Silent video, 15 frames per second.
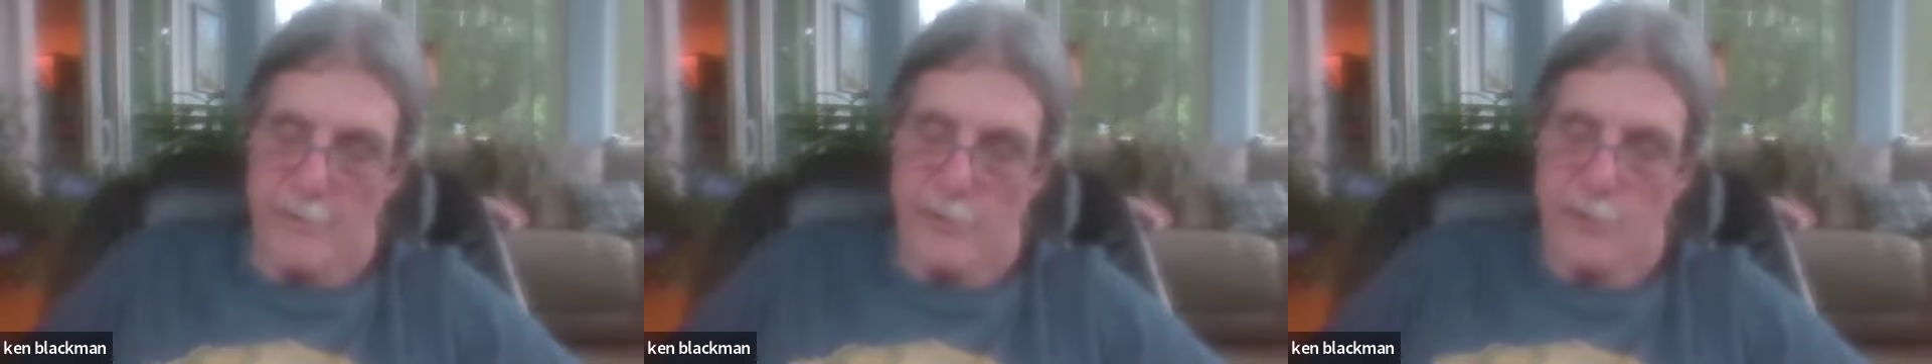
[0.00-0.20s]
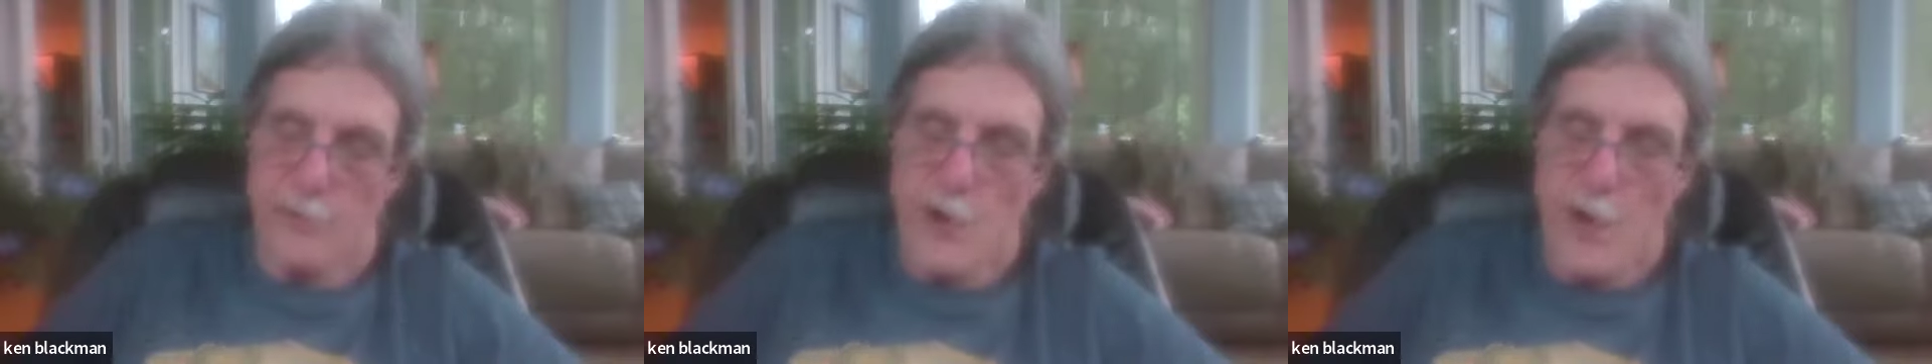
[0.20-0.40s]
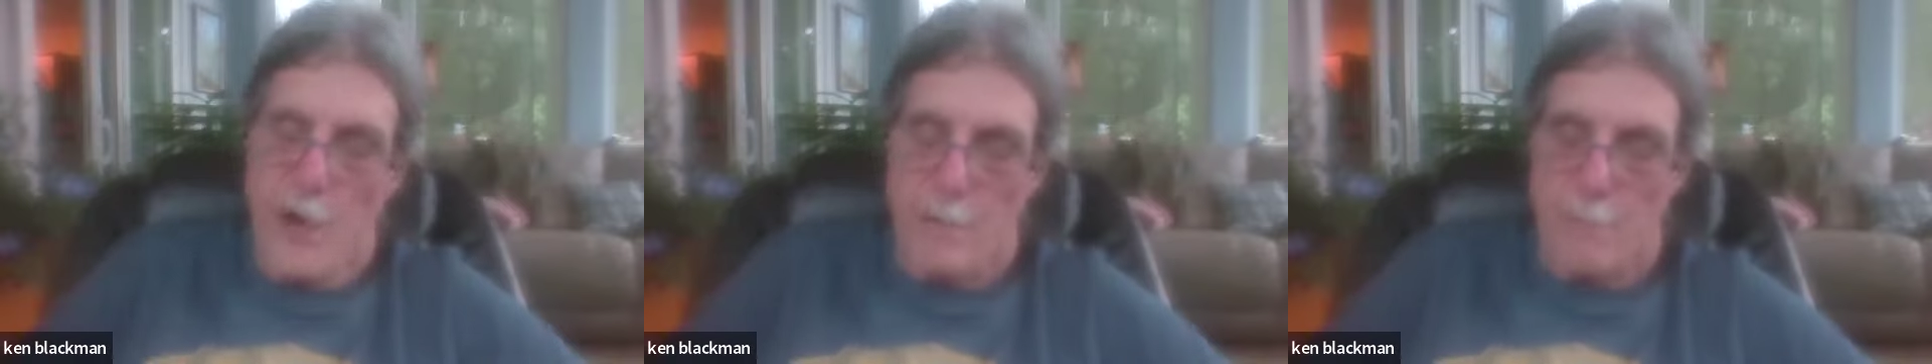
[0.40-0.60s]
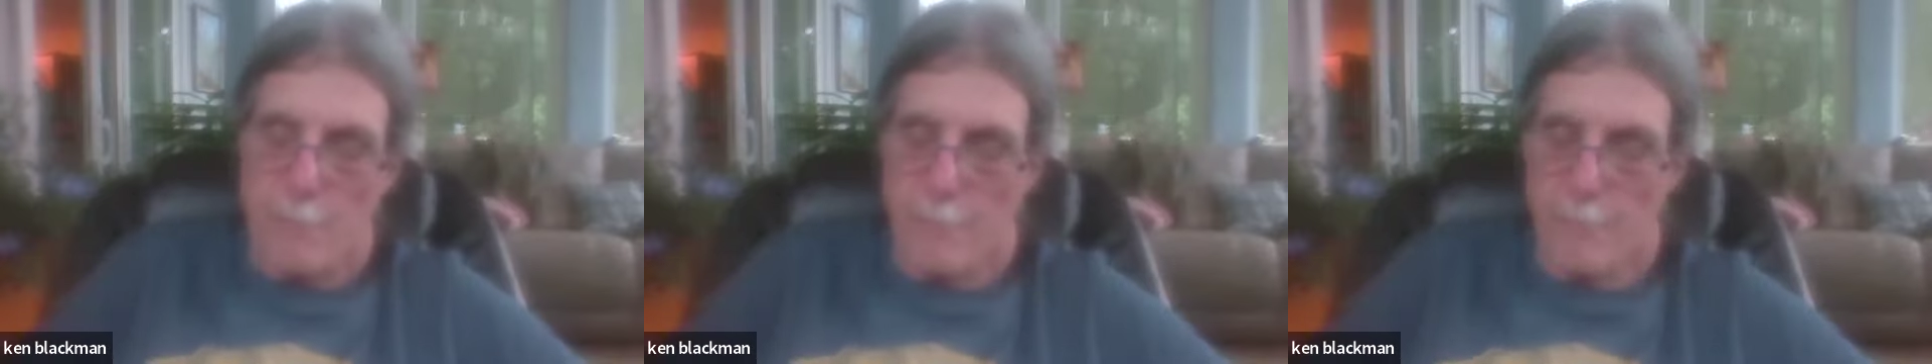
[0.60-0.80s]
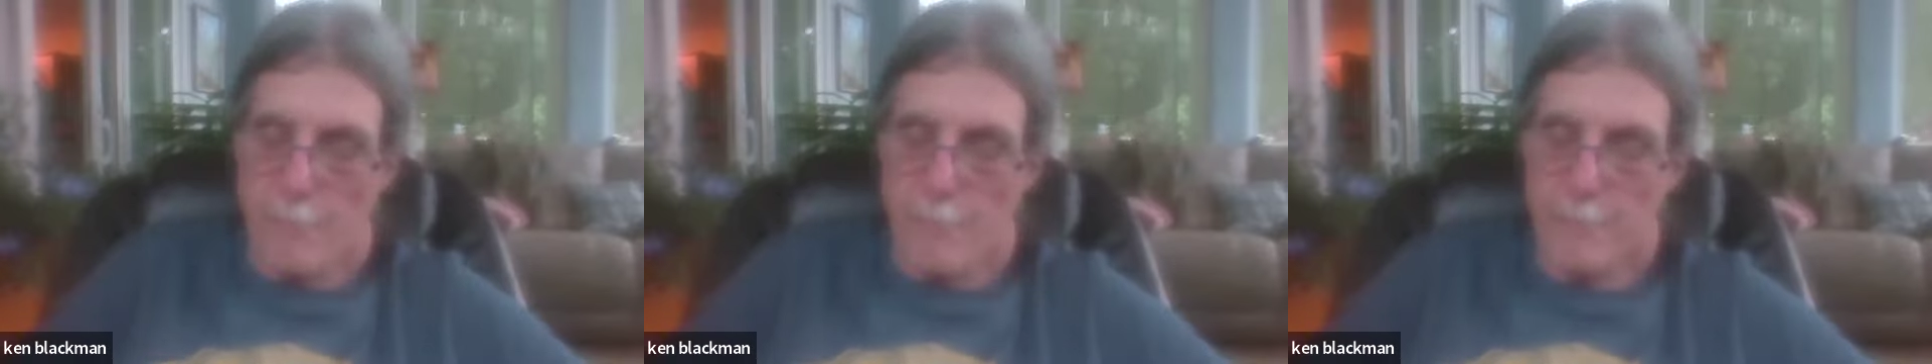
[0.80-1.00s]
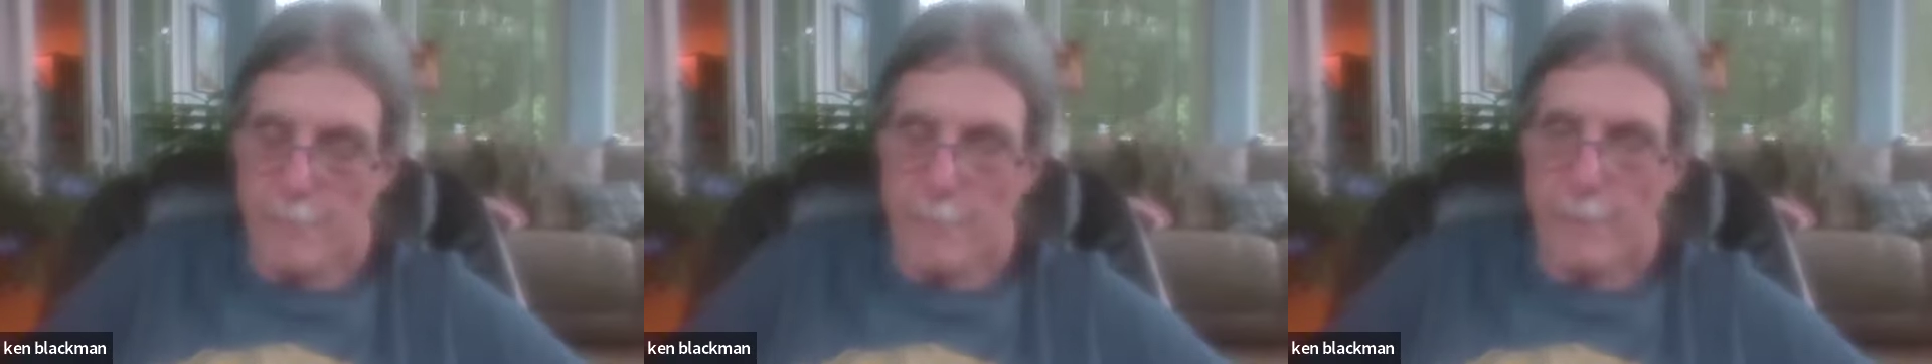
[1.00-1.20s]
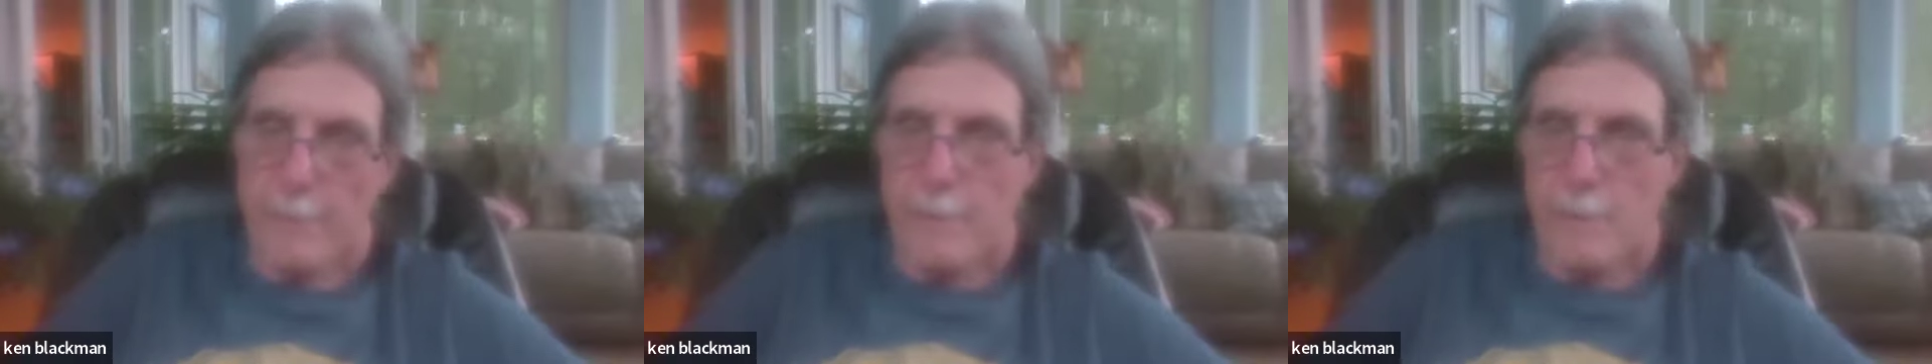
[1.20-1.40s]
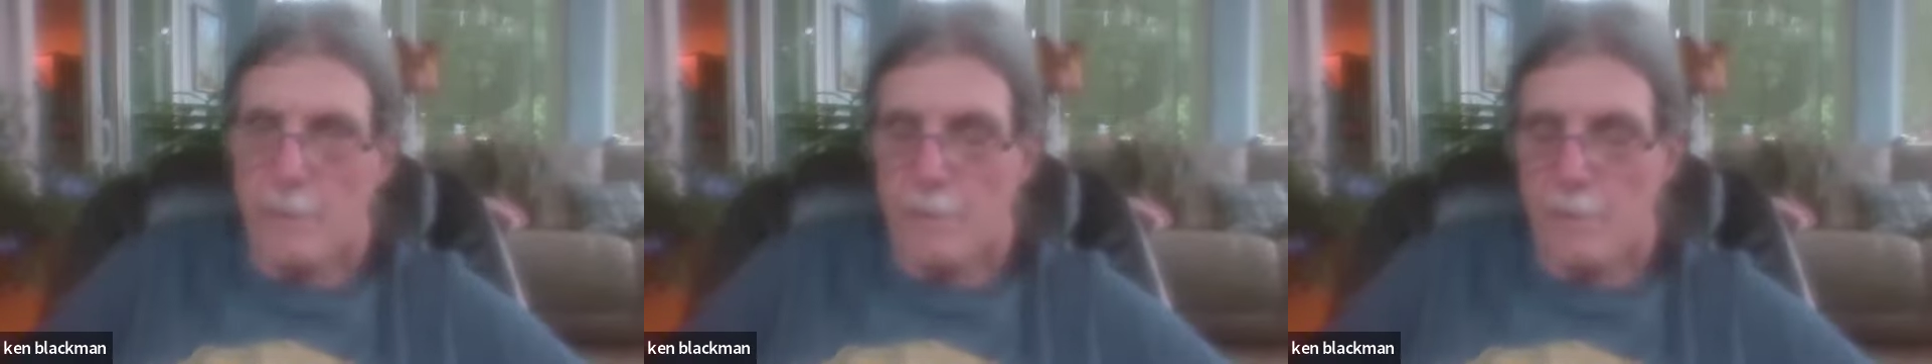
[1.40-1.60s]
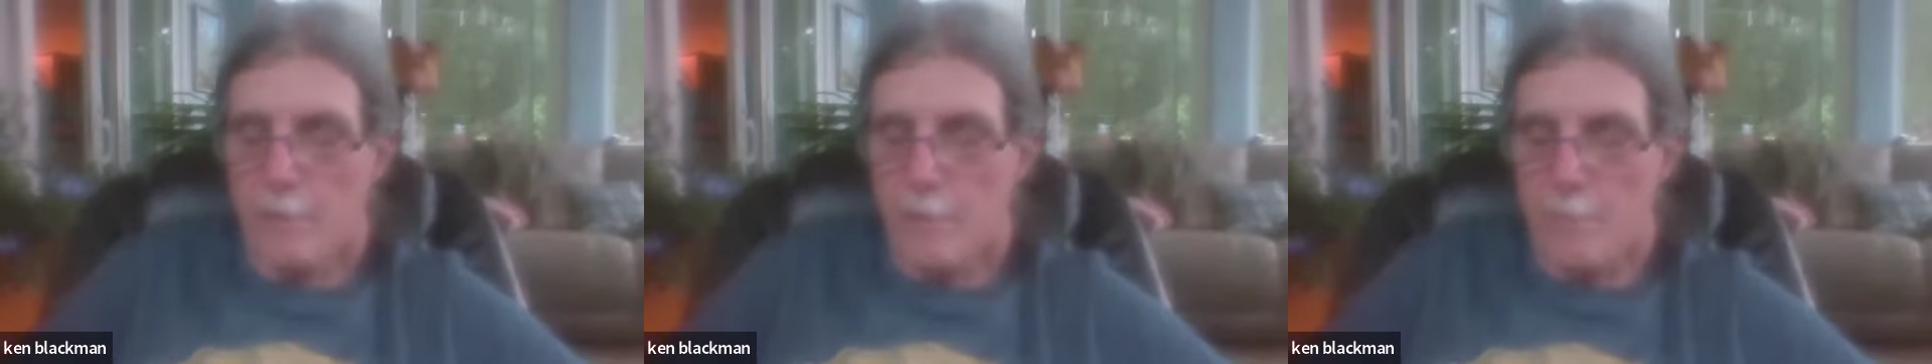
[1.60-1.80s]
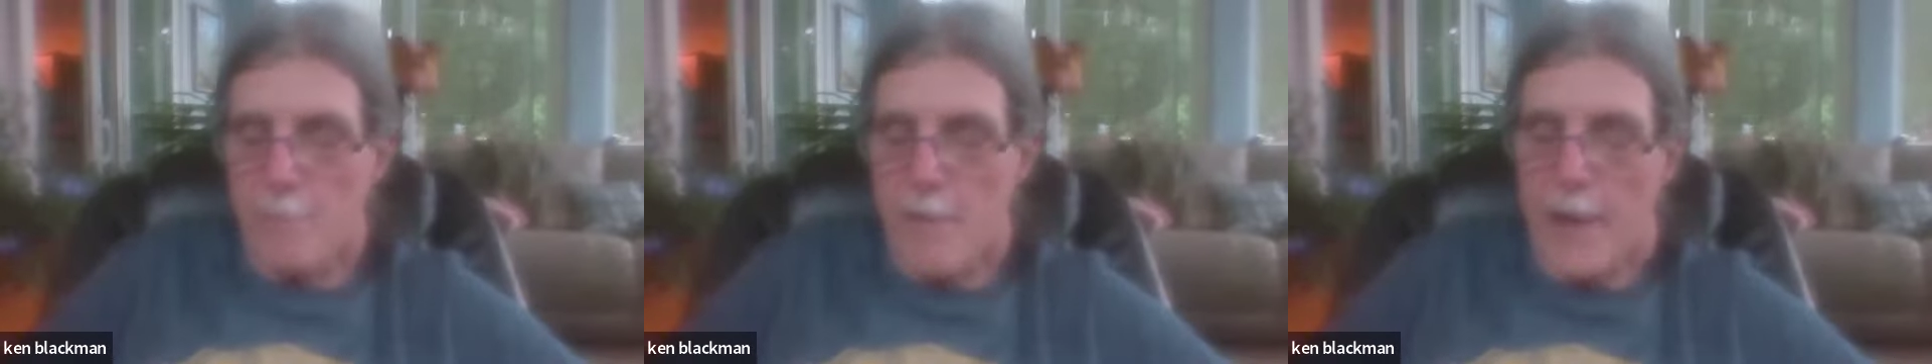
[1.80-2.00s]
the shame,
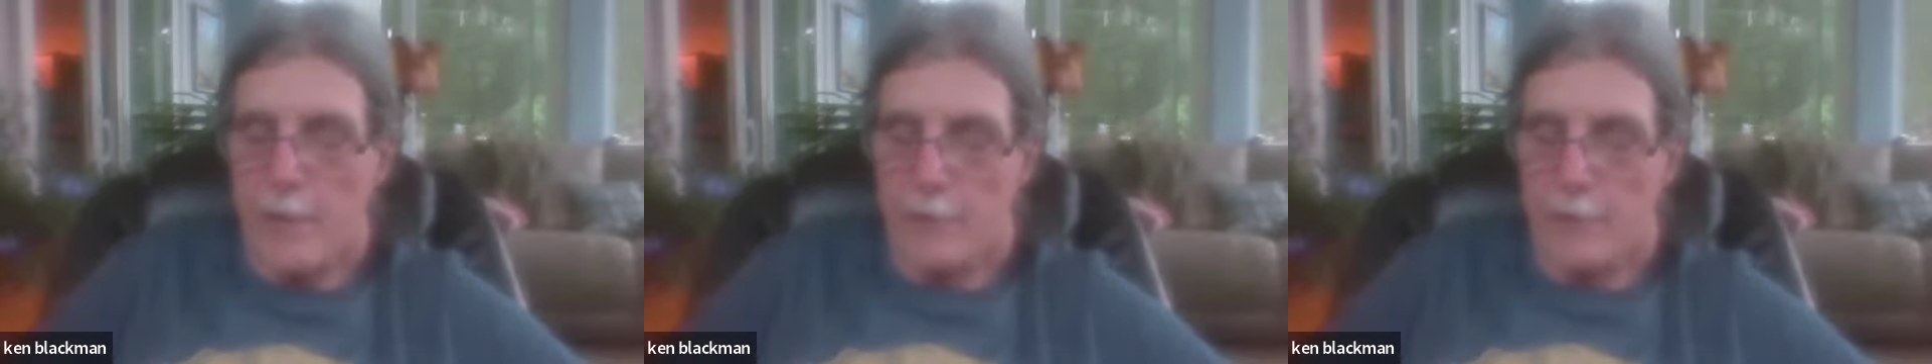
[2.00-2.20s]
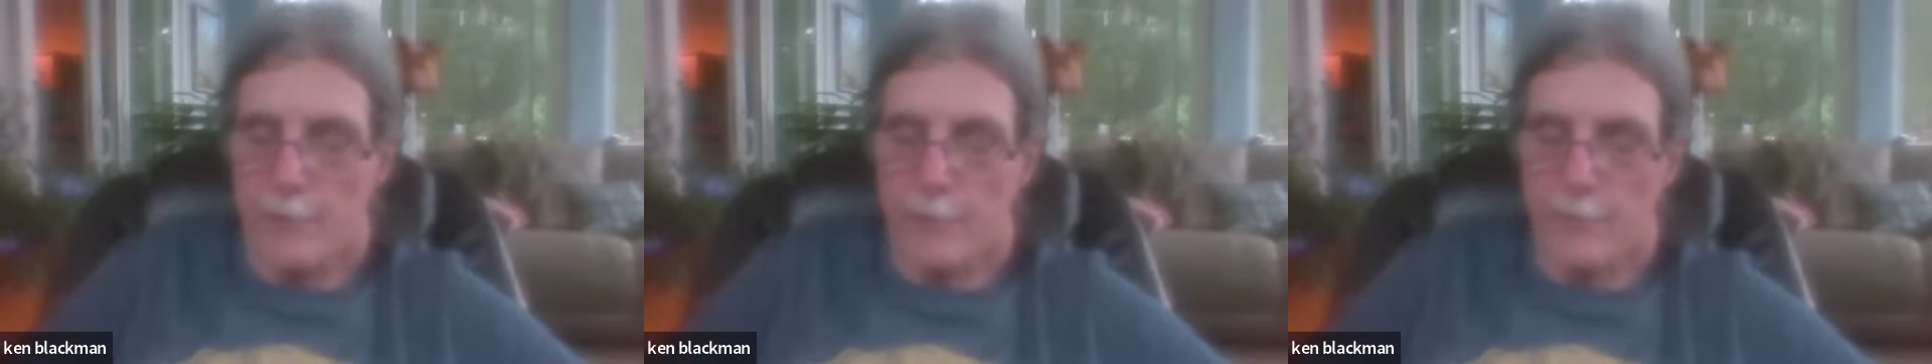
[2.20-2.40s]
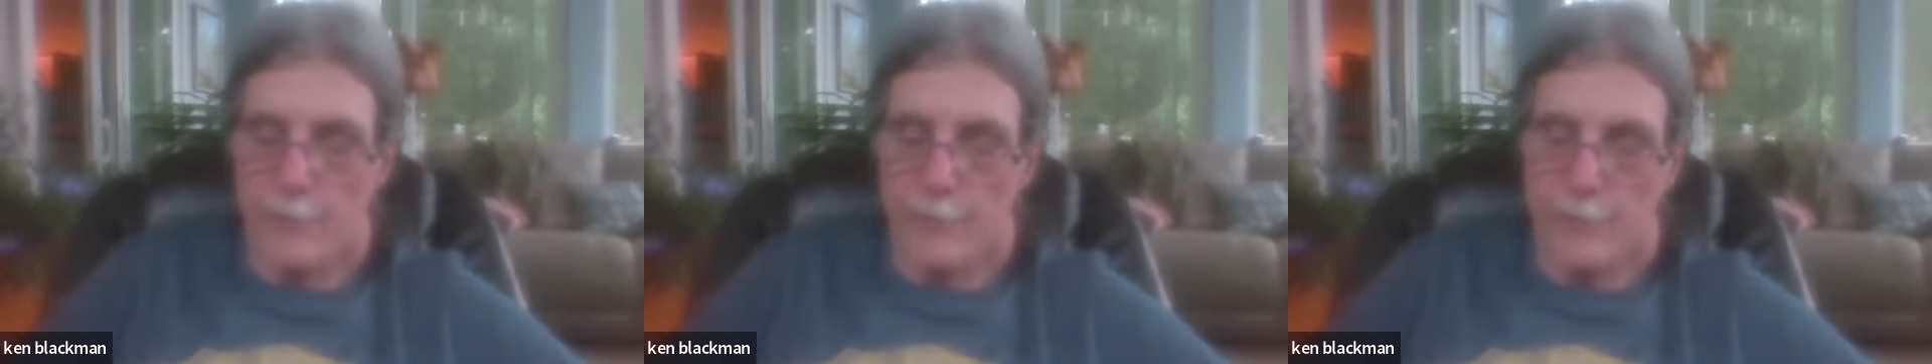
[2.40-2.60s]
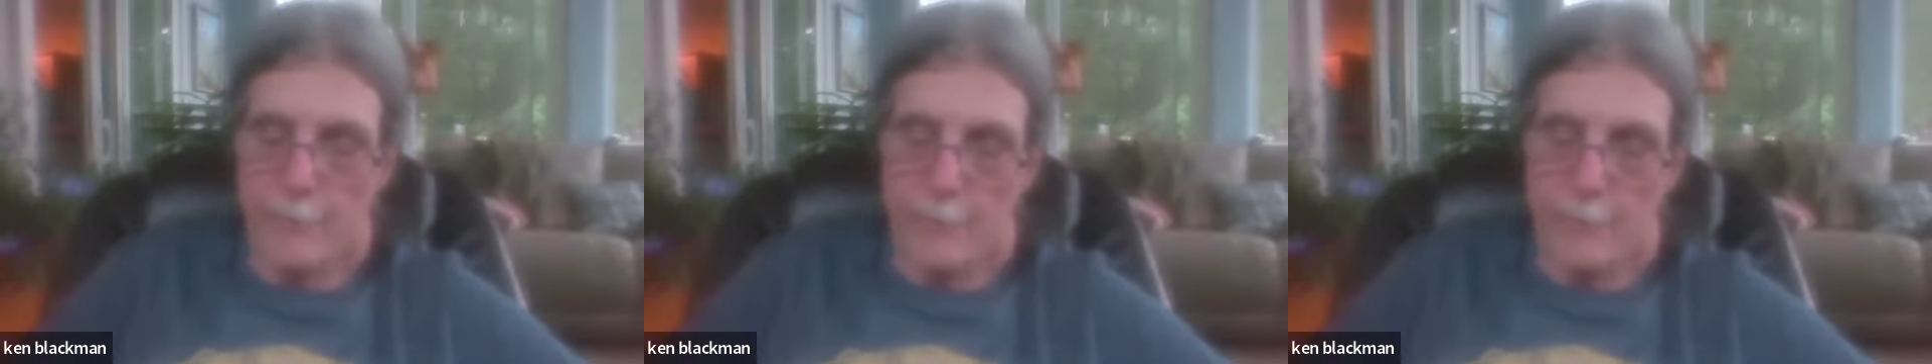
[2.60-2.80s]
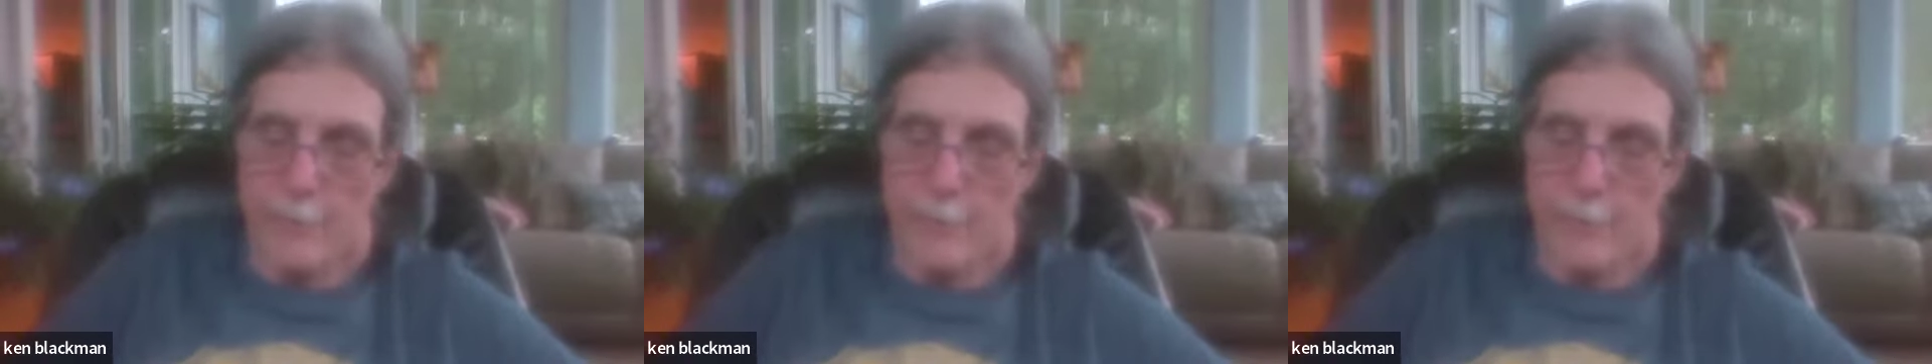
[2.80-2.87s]
the malice.